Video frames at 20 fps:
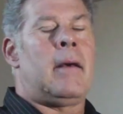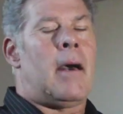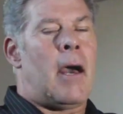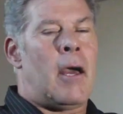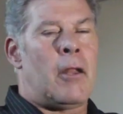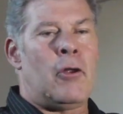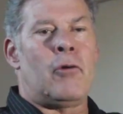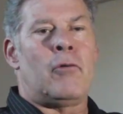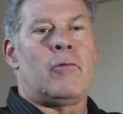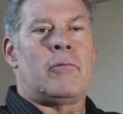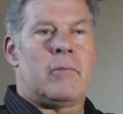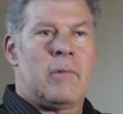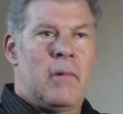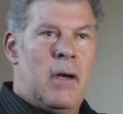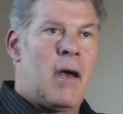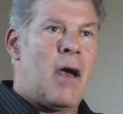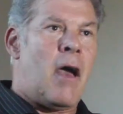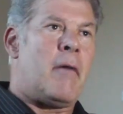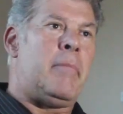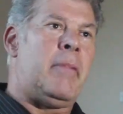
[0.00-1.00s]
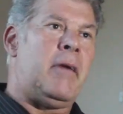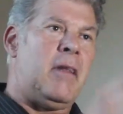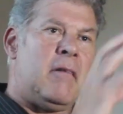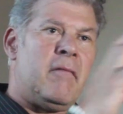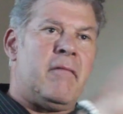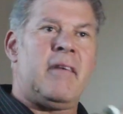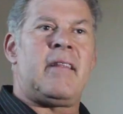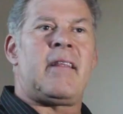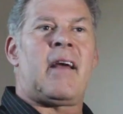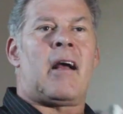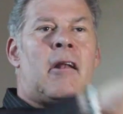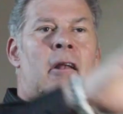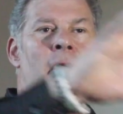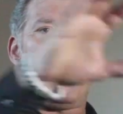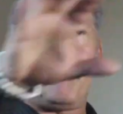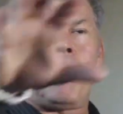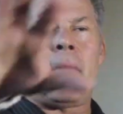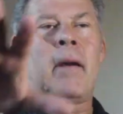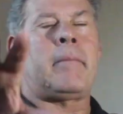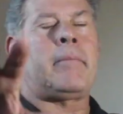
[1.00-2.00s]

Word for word: I know. I've been in Vita Club